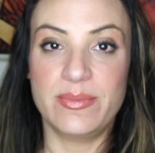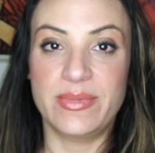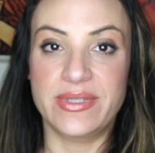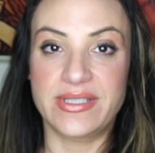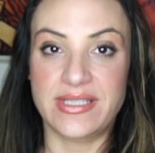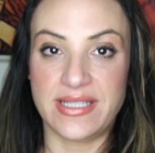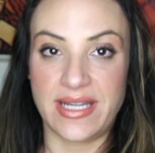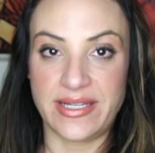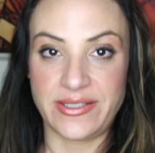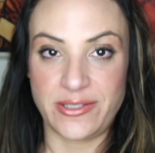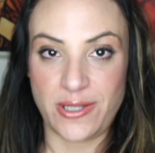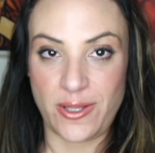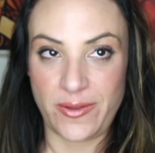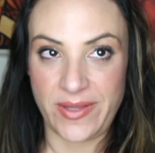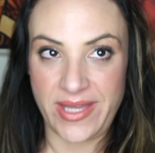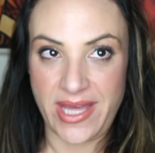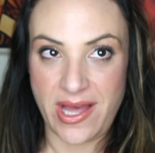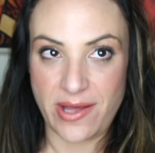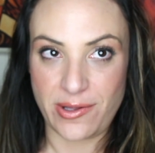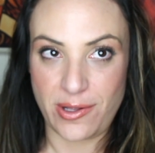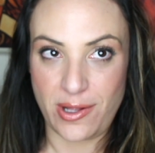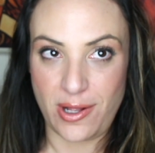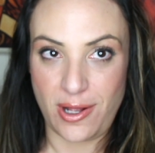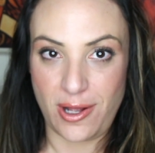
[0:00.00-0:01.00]
Besides all the
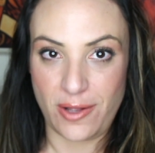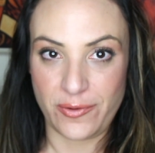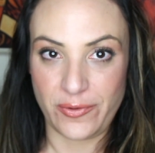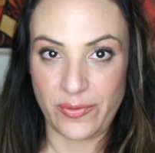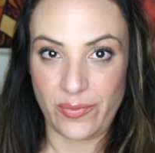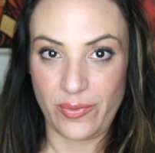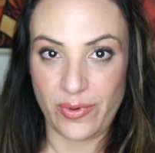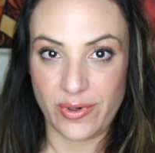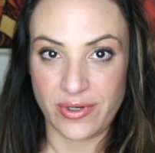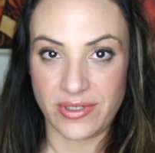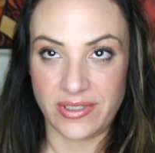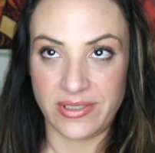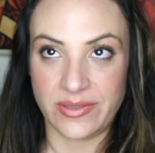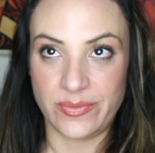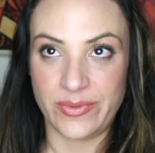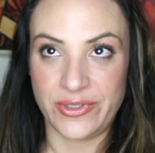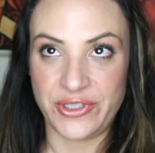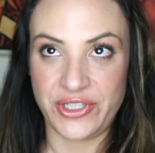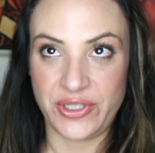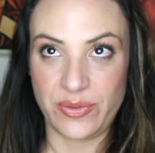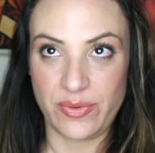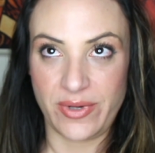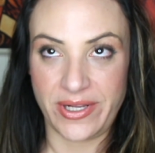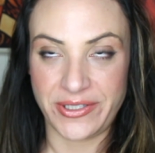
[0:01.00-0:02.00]
alcohol in the world,
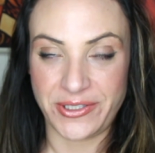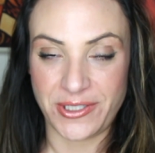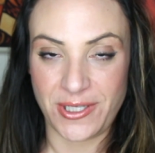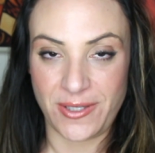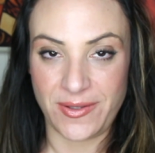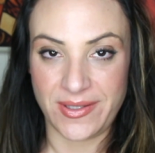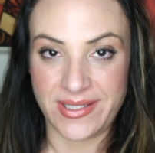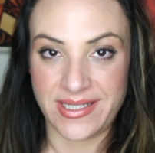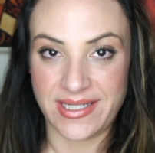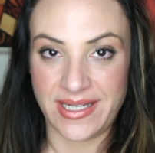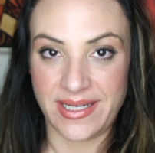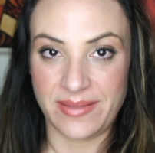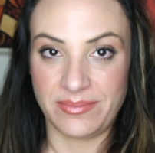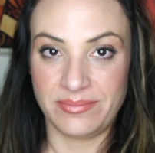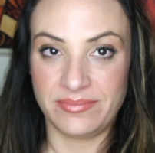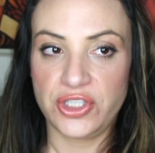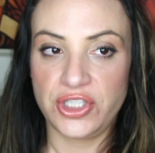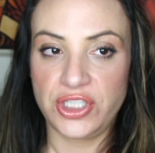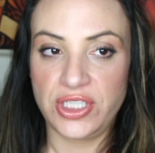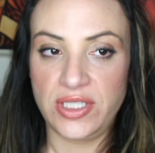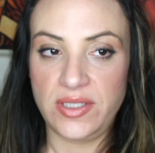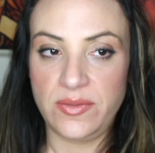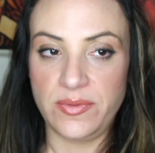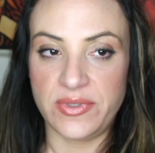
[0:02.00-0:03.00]
what she wants all the time.
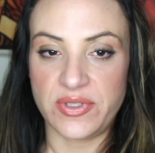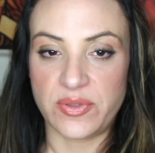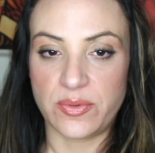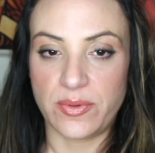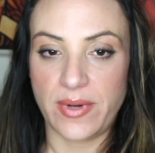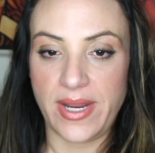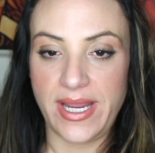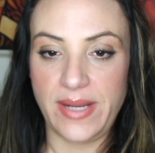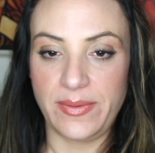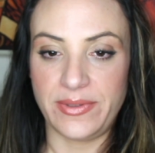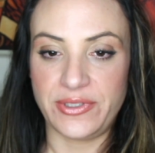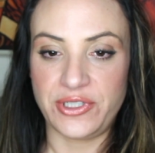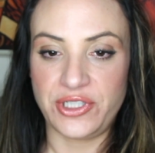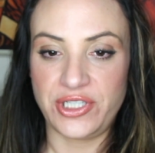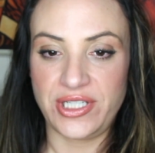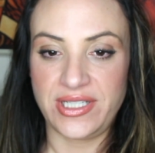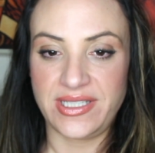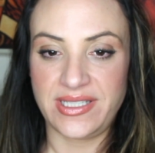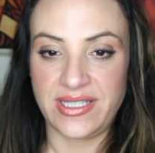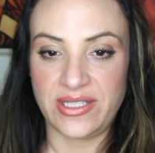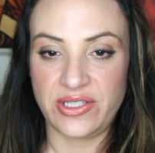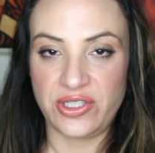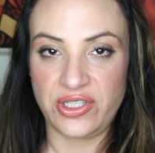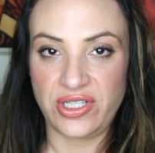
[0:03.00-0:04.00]
She was right when she
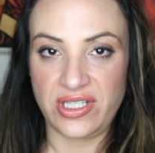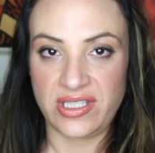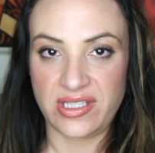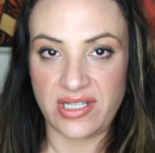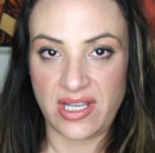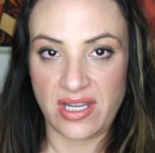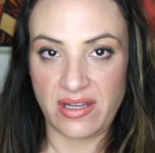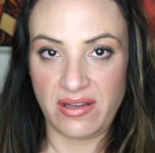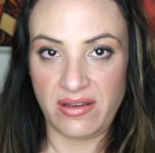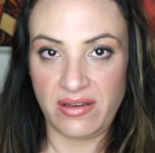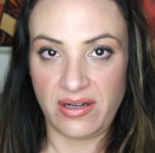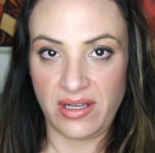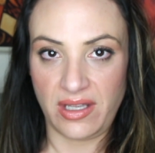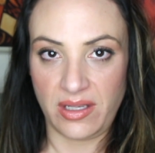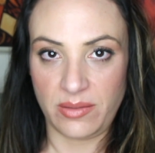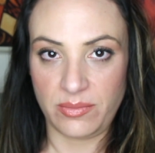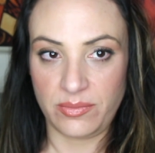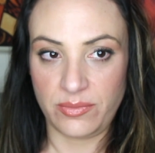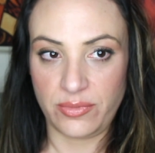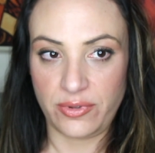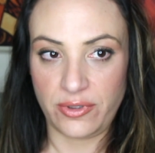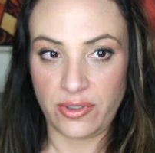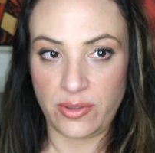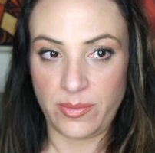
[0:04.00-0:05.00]
said she's not good
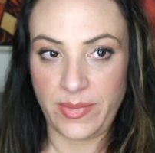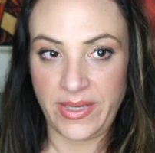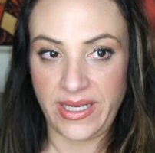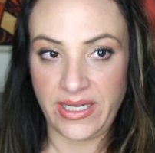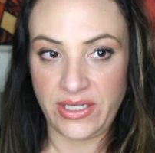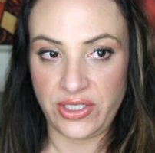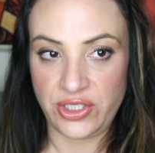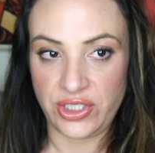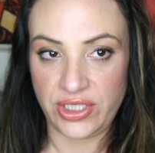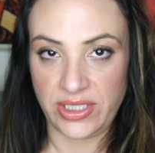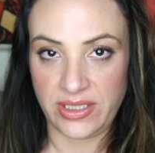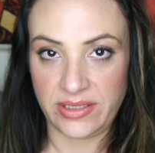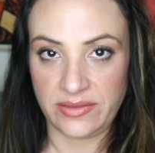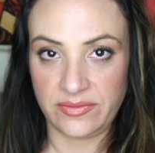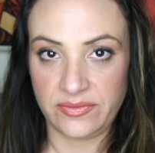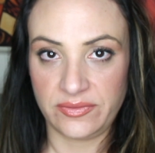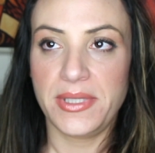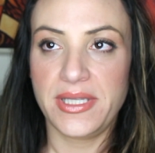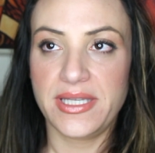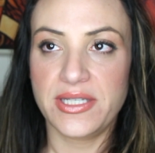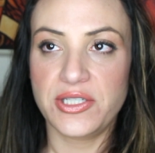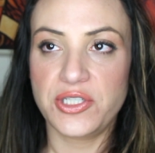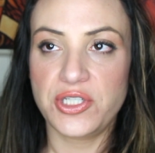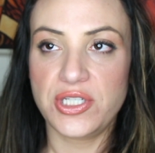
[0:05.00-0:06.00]
on probation.
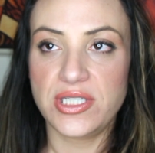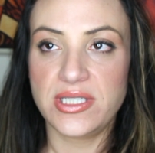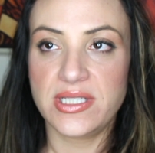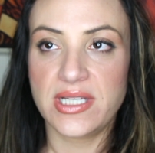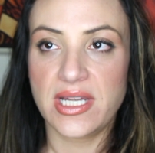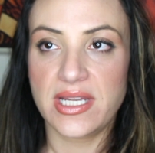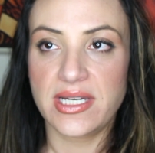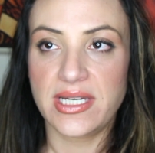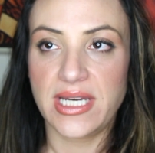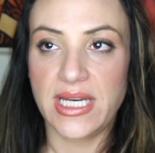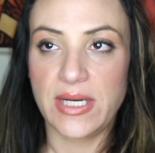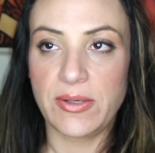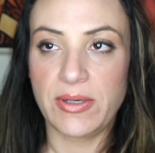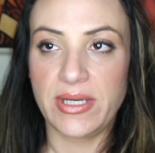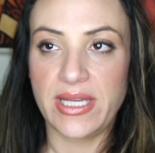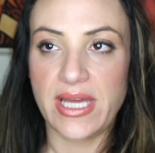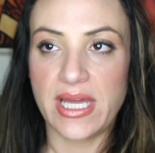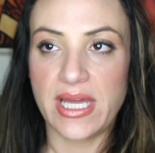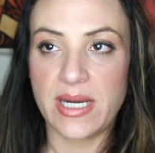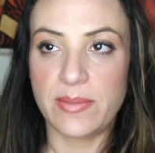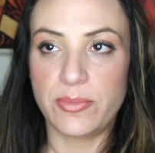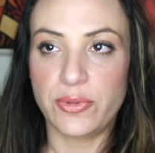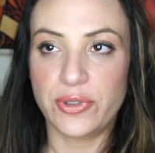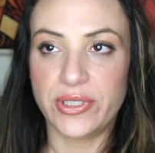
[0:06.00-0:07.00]
Because she's not nary
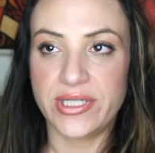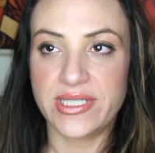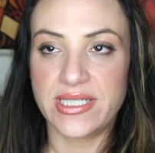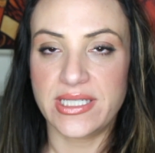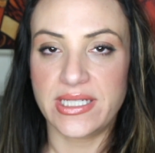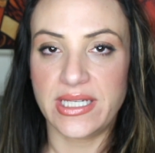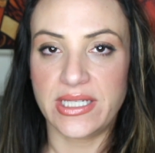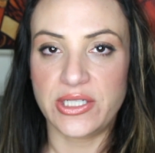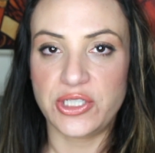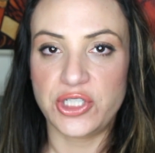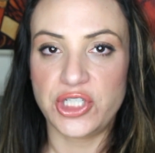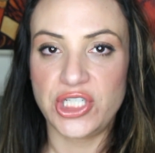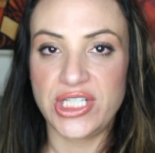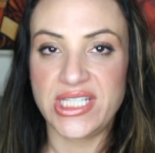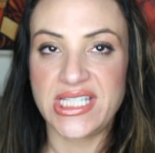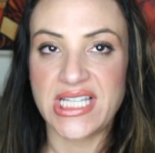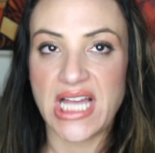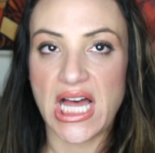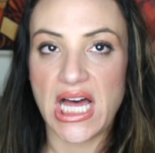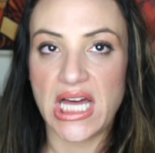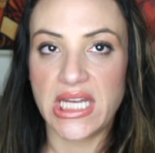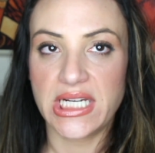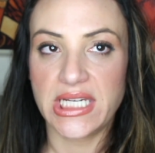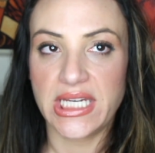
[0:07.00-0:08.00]
out of prison and she's
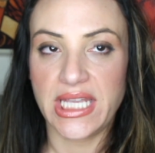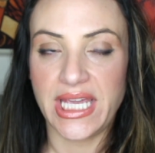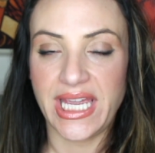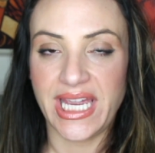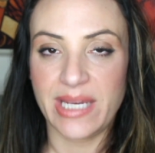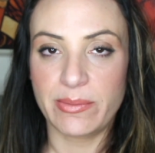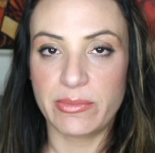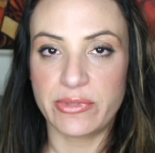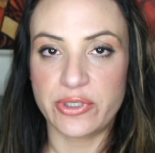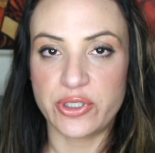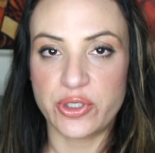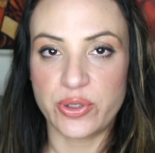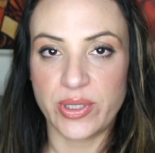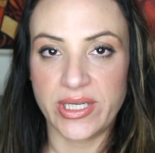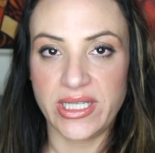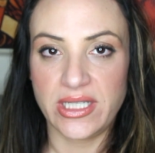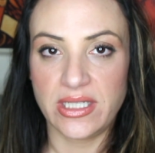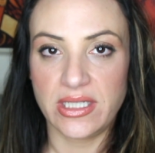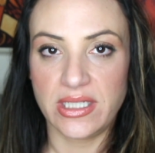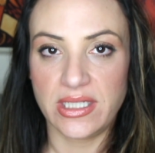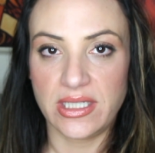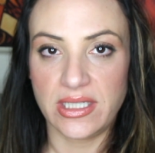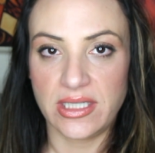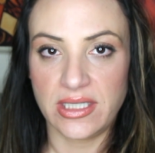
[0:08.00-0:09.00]
on camera
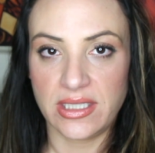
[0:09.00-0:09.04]
drinking.